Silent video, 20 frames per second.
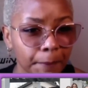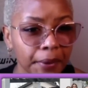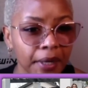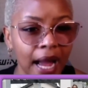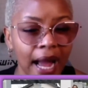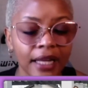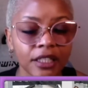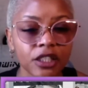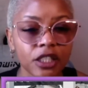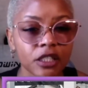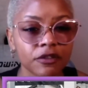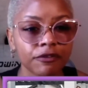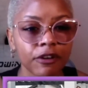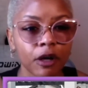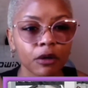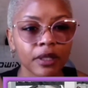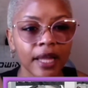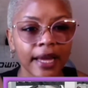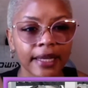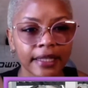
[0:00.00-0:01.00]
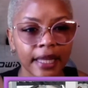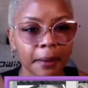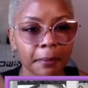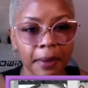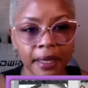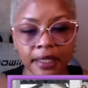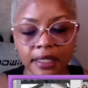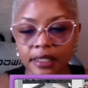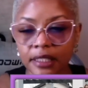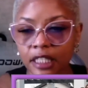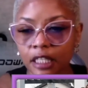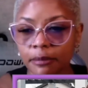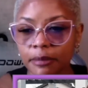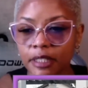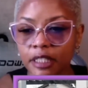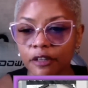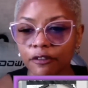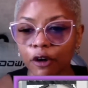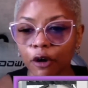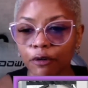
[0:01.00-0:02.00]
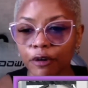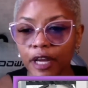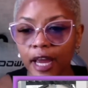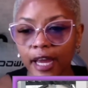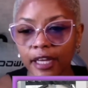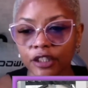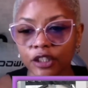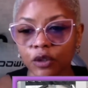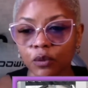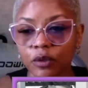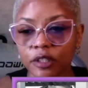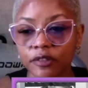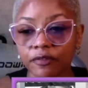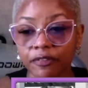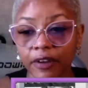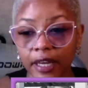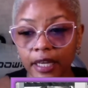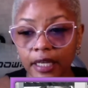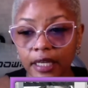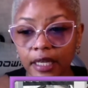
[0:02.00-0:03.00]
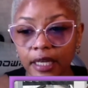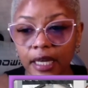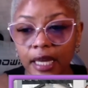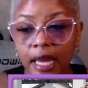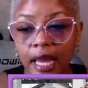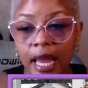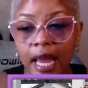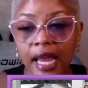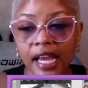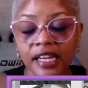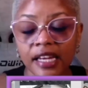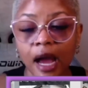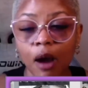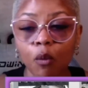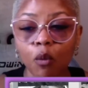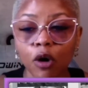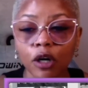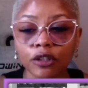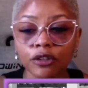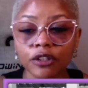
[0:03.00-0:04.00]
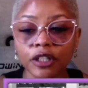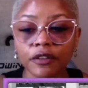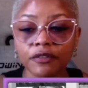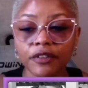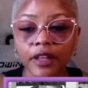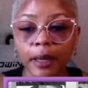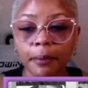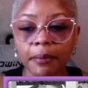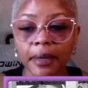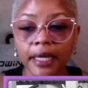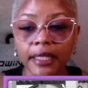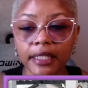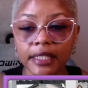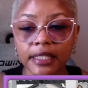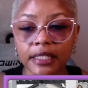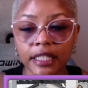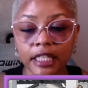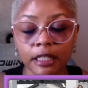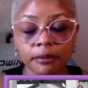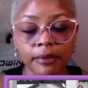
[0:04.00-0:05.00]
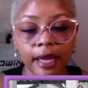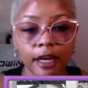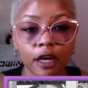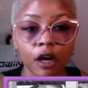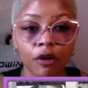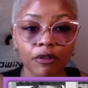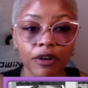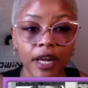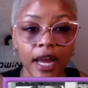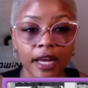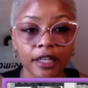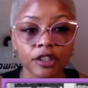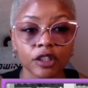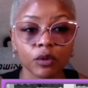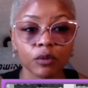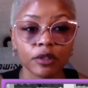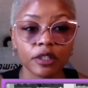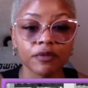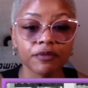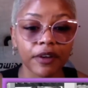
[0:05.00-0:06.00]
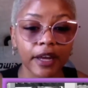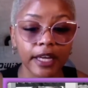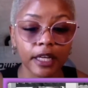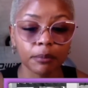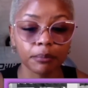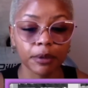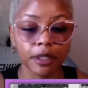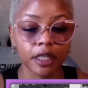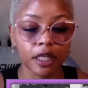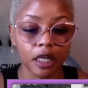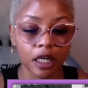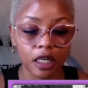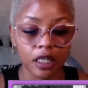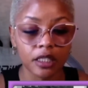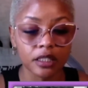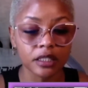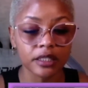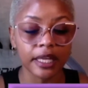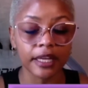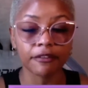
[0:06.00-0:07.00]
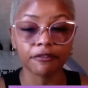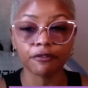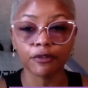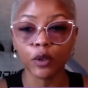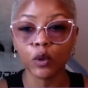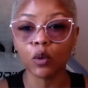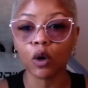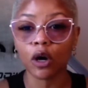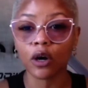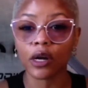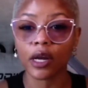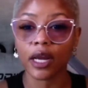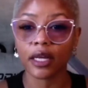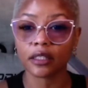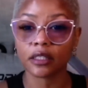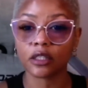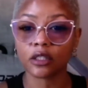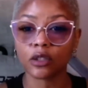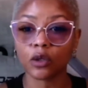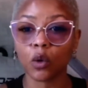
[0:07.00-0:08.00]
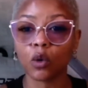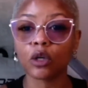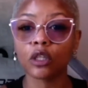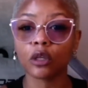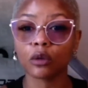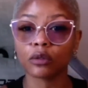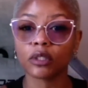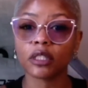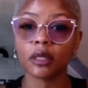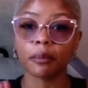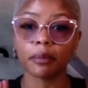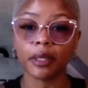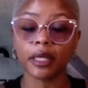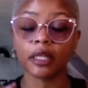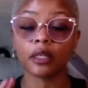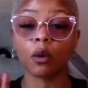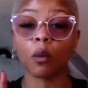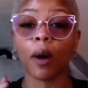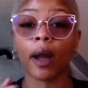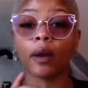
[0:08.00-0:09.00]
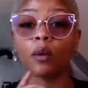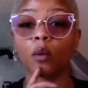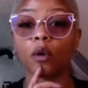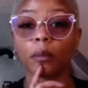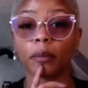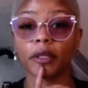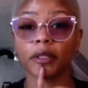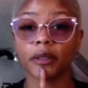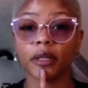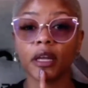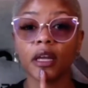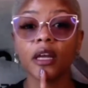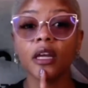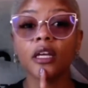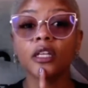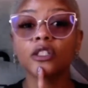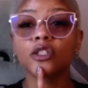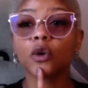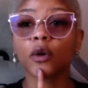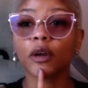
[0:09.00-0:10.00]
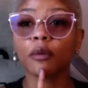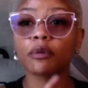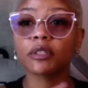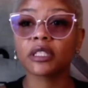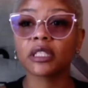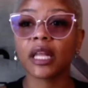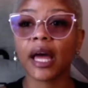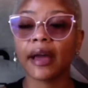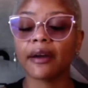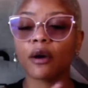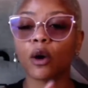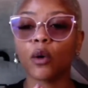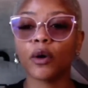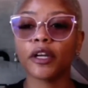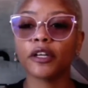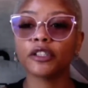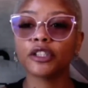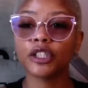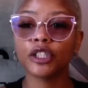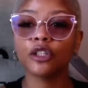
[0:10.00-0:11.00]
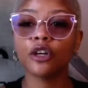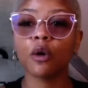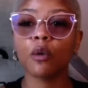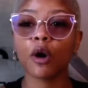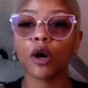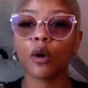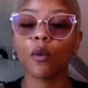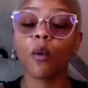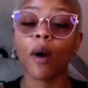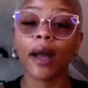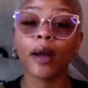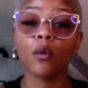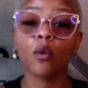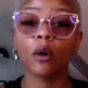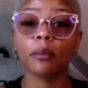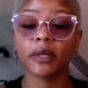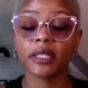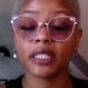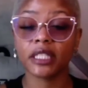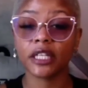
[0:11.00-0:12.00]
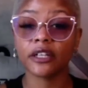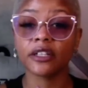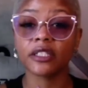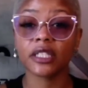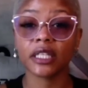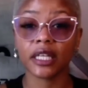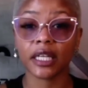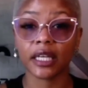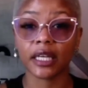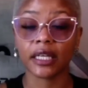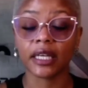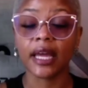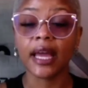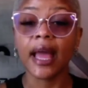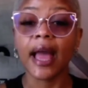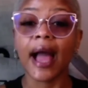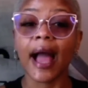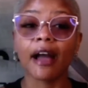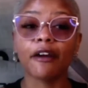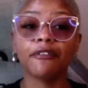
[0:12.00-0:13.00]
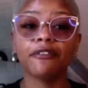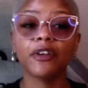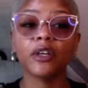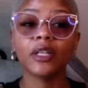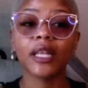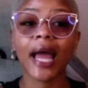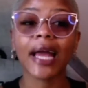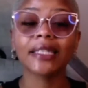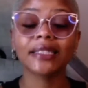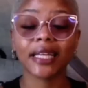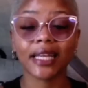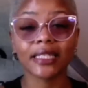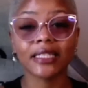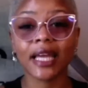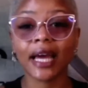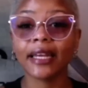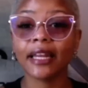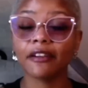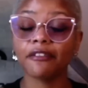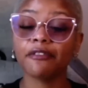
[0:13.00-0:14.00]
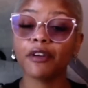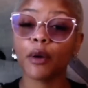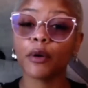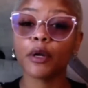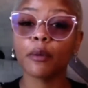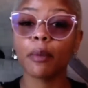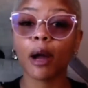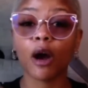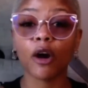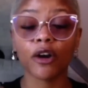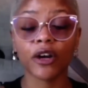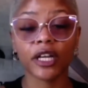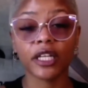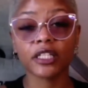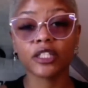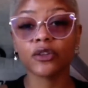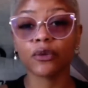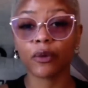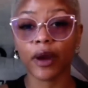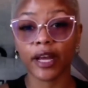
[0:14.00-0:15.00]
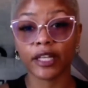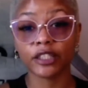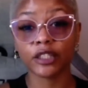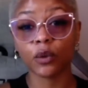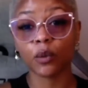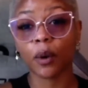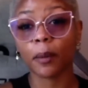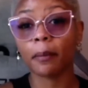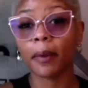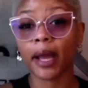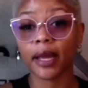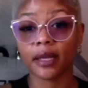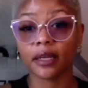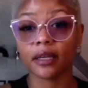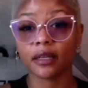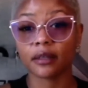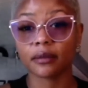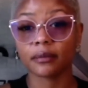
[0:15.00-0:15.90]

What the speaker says: I just felt like they made it seem as if her reaction was fake. And I wondered if they made it seem like her reaction was fake because they view her so close to being a white woman. So it was like, oh, here she go with her white woman tears again. I feel like that's how they felt about her interaction with Mike.